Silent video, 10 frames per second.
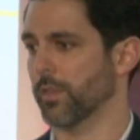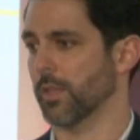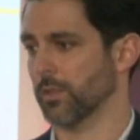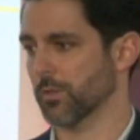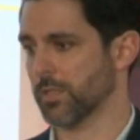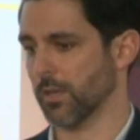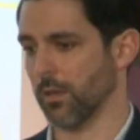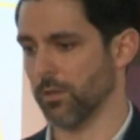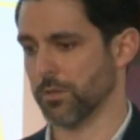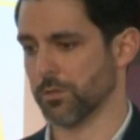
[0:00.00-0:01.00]
we think those
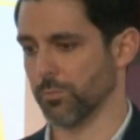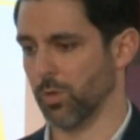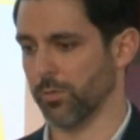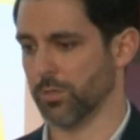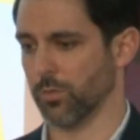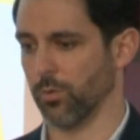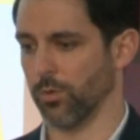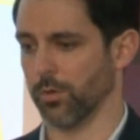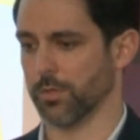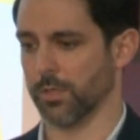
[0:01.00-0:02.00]
technologies are moving
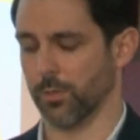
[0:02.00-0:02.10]
towards,